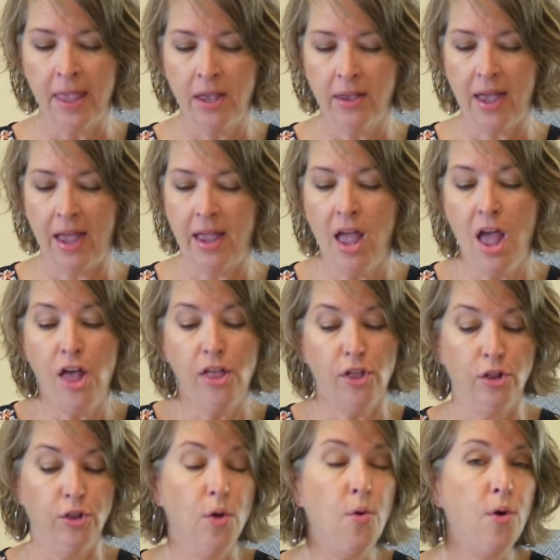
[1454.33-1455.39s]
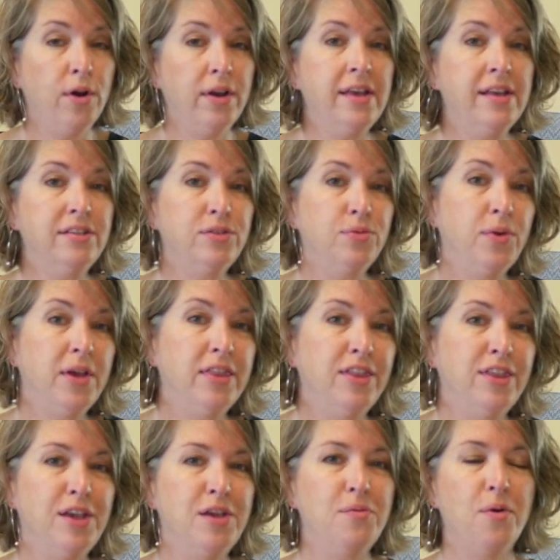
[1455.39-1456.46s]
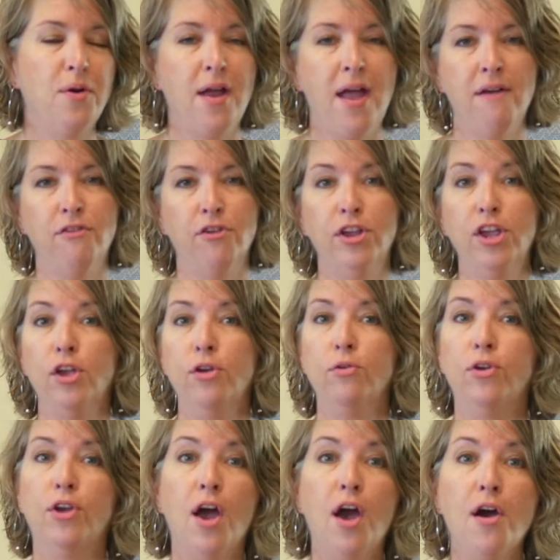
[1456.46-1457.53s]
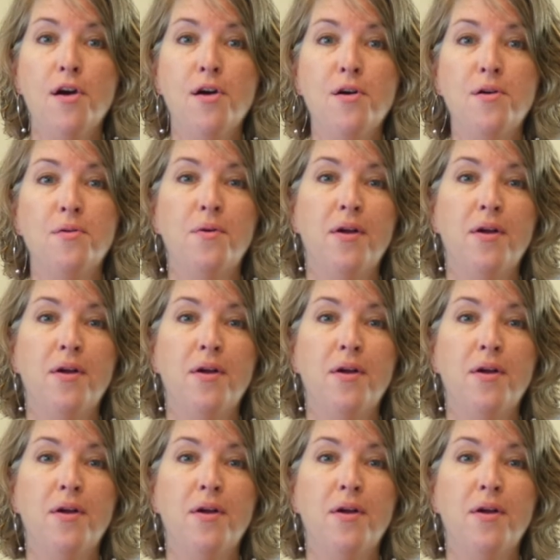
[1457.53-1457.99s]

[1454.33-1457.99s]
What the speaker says: Okay. The Lord is with you wherever you go,